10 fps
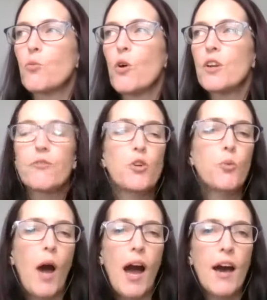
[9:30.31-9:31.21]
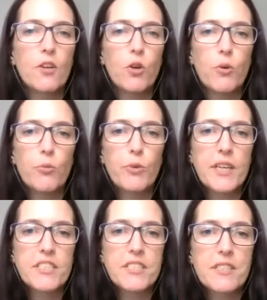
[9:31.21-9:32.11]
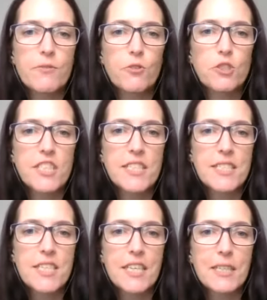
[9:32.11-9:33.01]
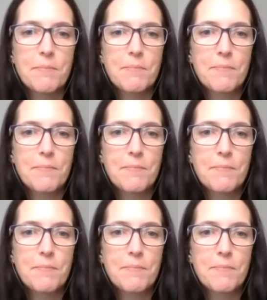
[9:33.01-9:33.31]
What if you are not registered for GST?